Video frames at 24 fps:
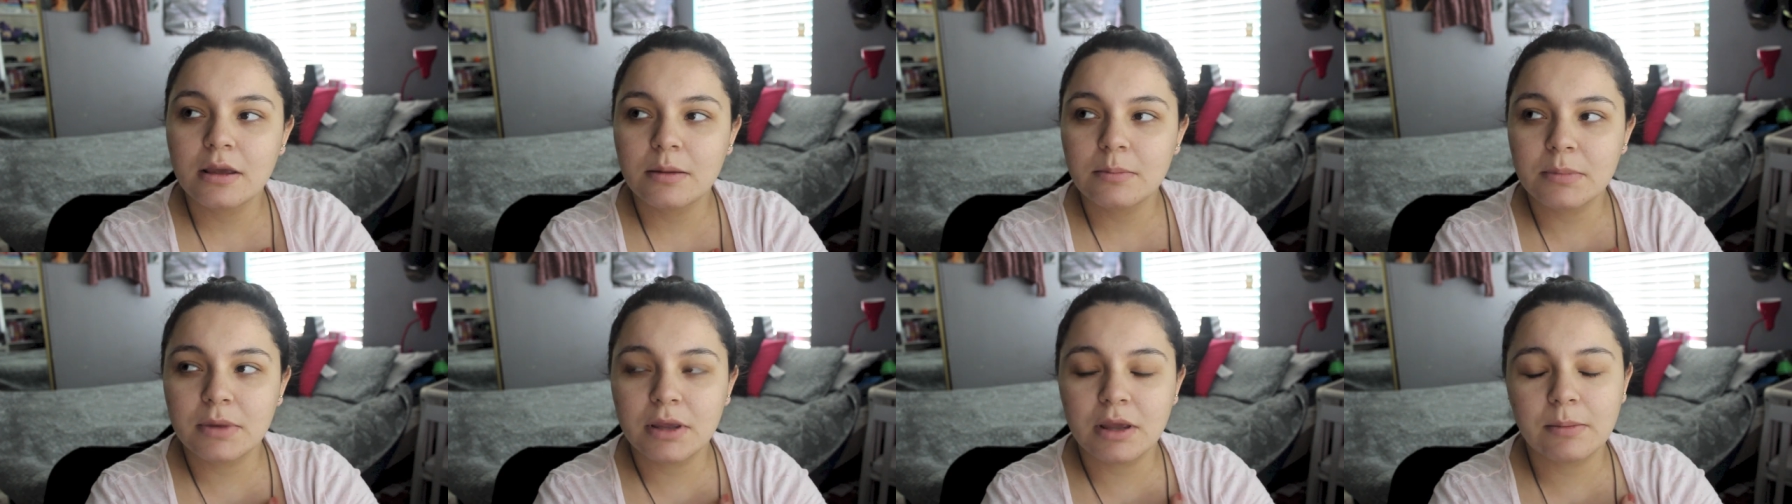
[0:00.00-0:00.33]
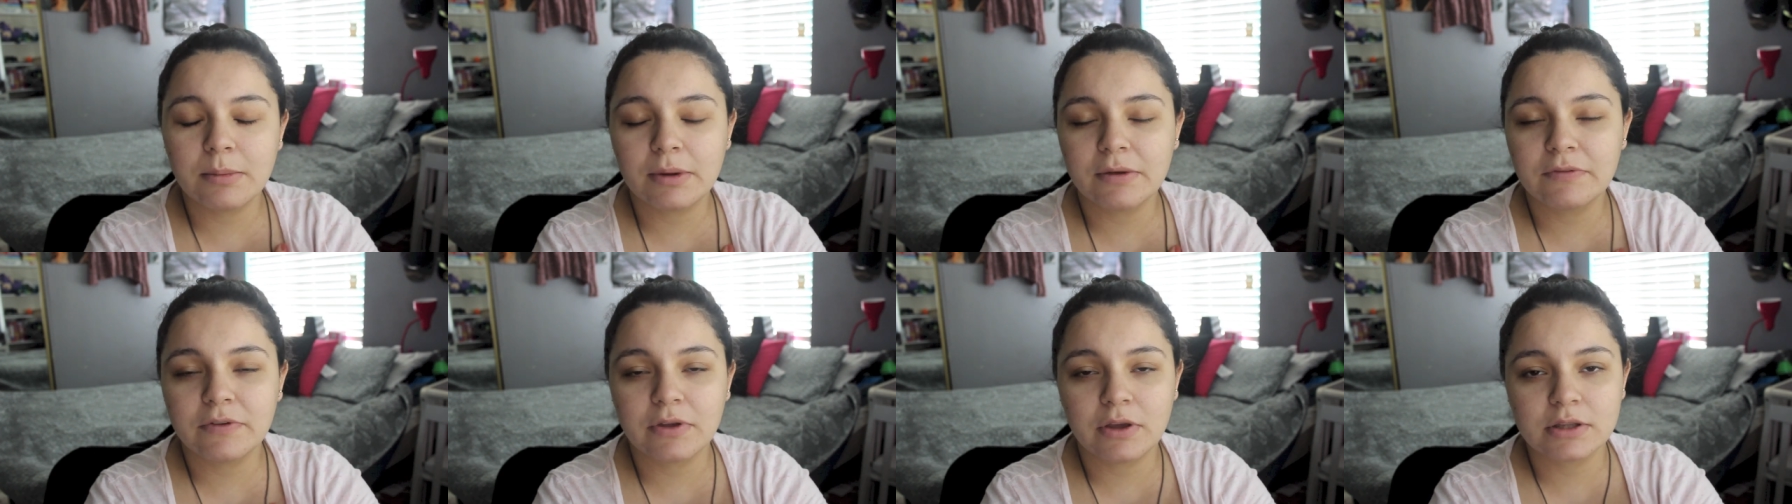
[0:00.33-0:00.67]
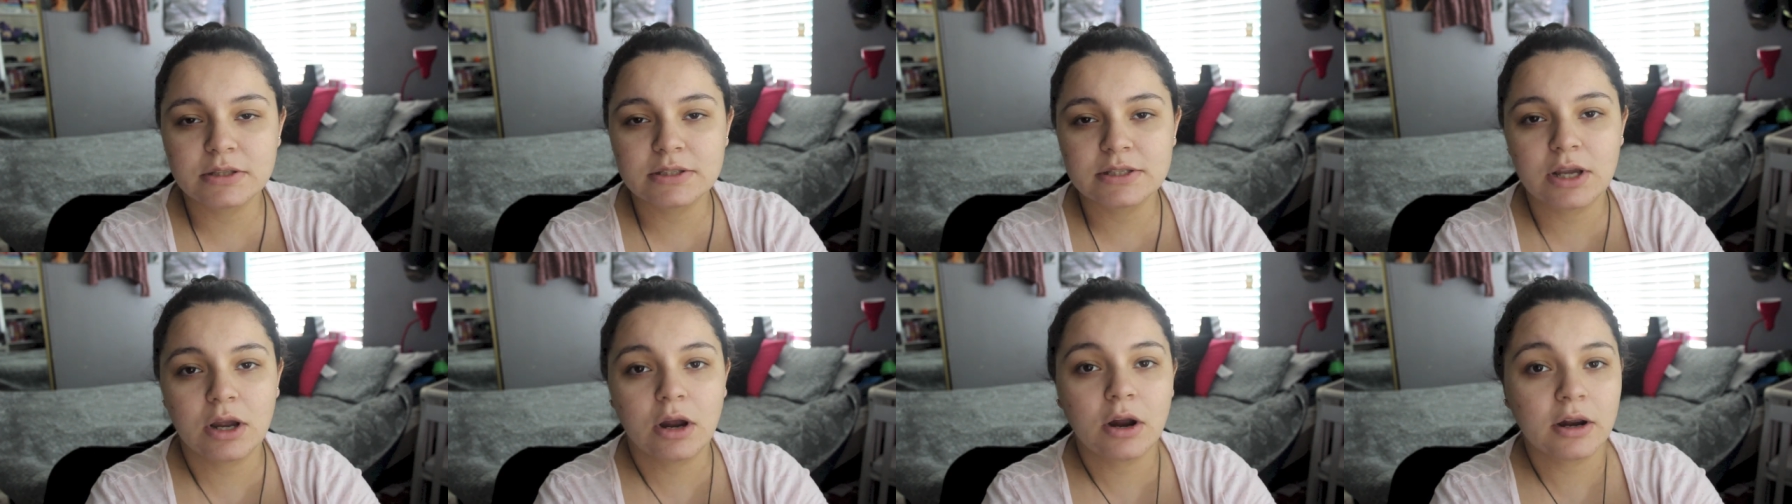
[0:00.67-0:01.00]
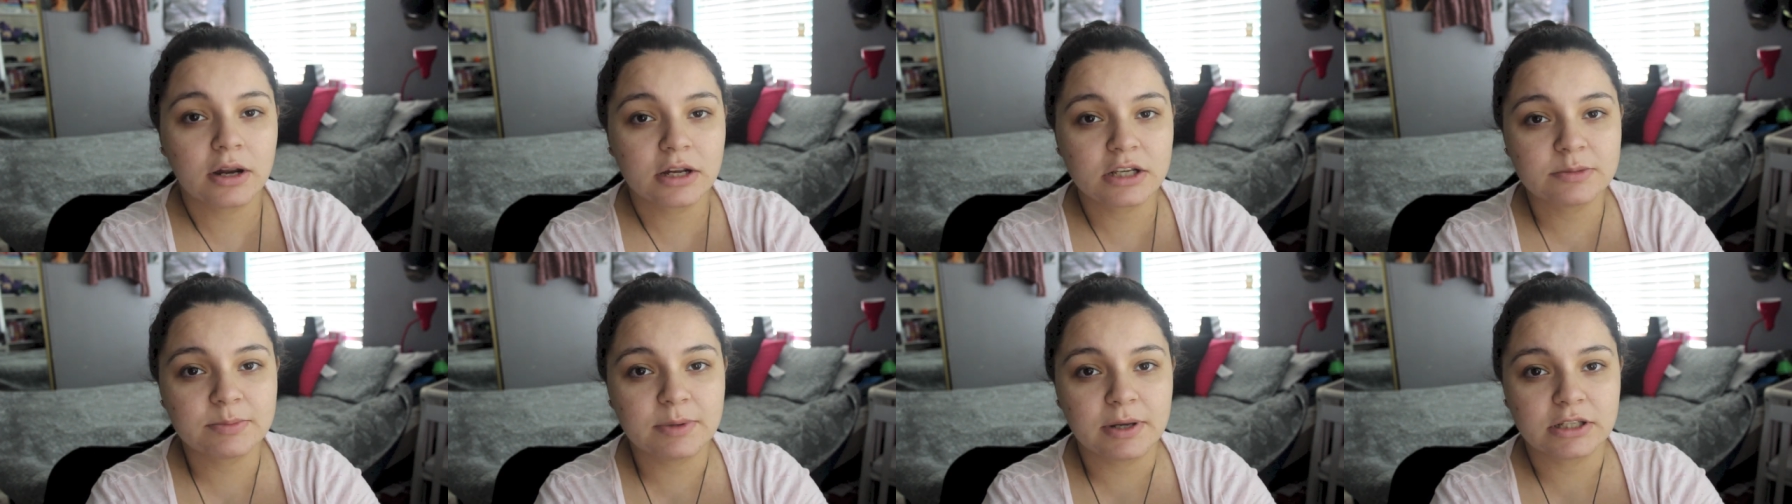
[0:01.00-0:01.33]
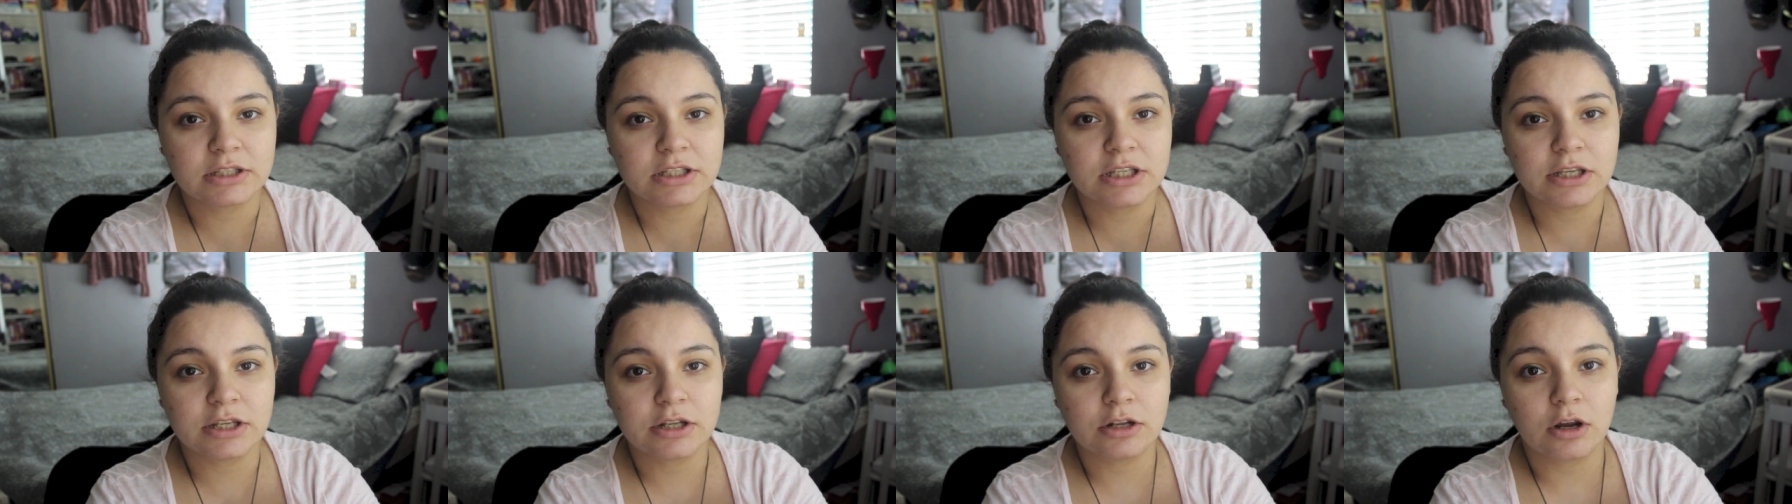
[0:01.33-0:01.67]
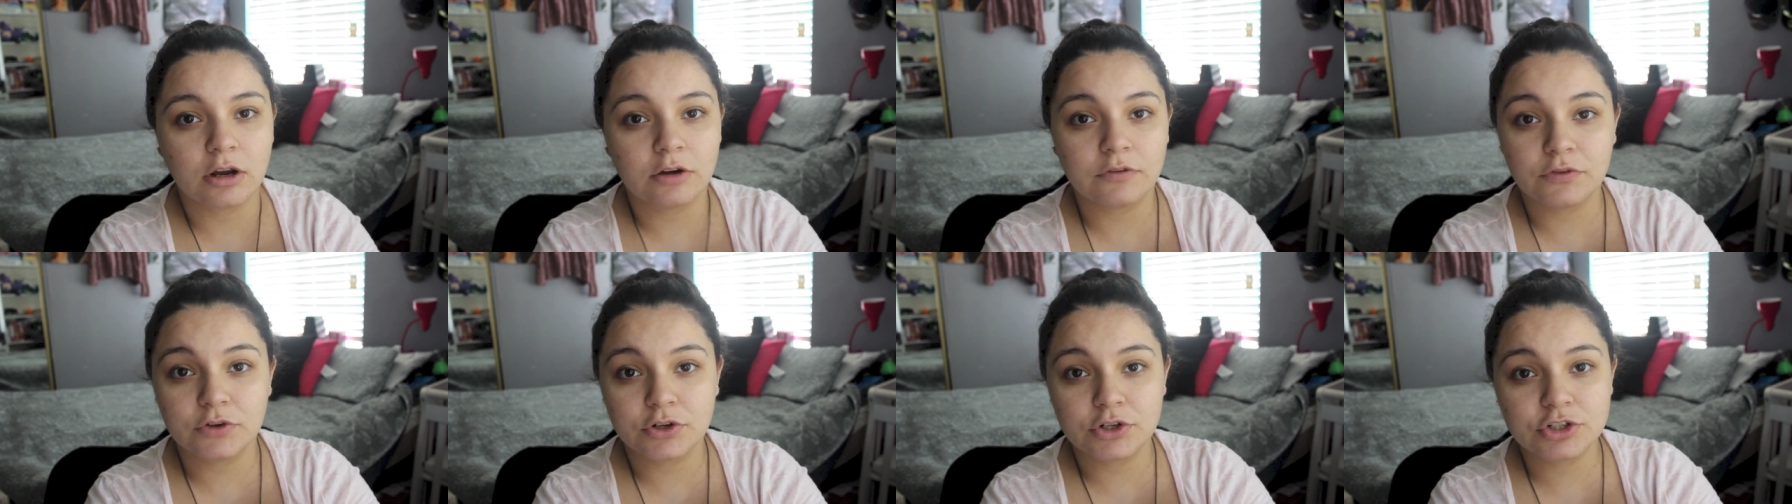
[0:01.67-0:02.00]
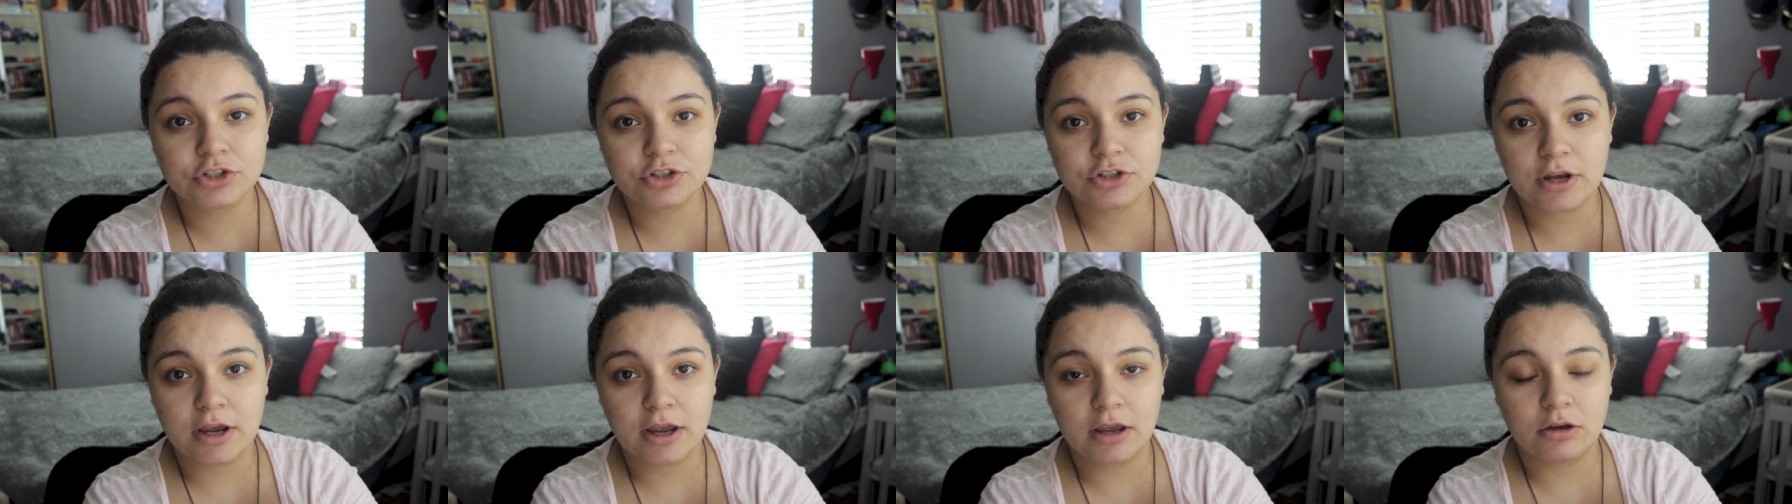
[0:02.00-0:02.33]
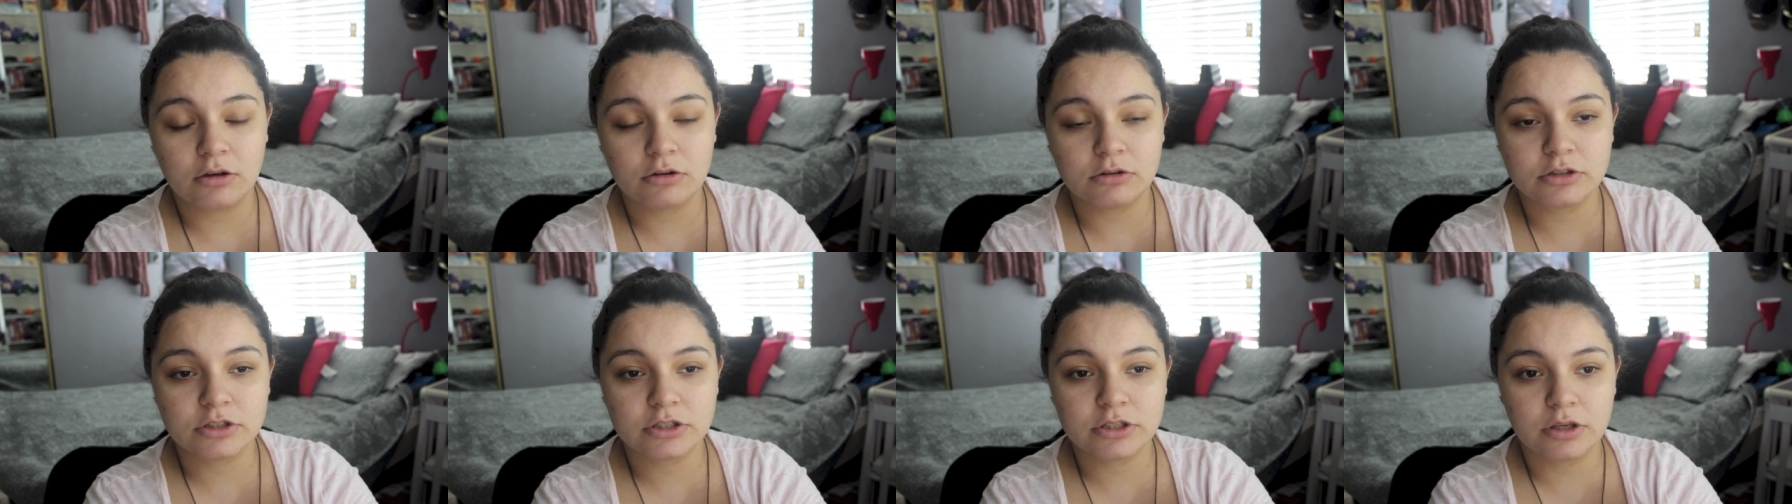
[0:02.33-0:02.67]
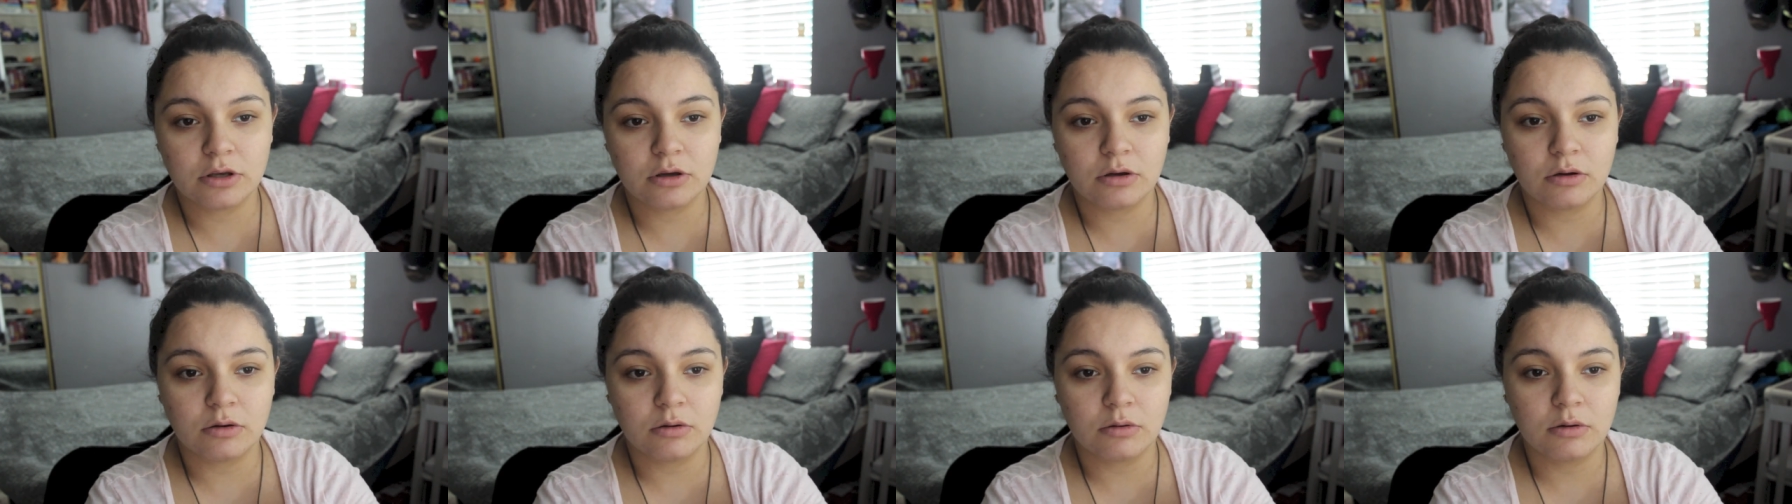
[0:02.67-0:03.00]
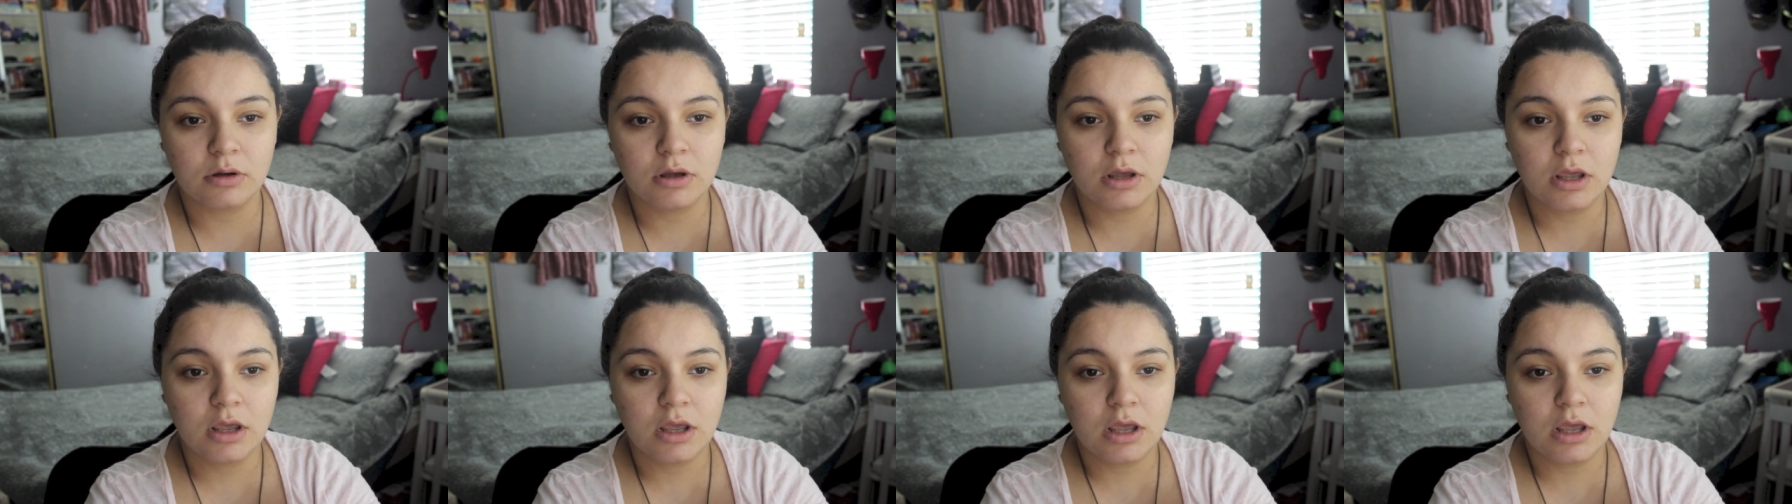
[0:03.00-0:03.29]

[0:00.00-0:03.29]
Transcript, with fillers: Me and my fiance are expecting our first child, so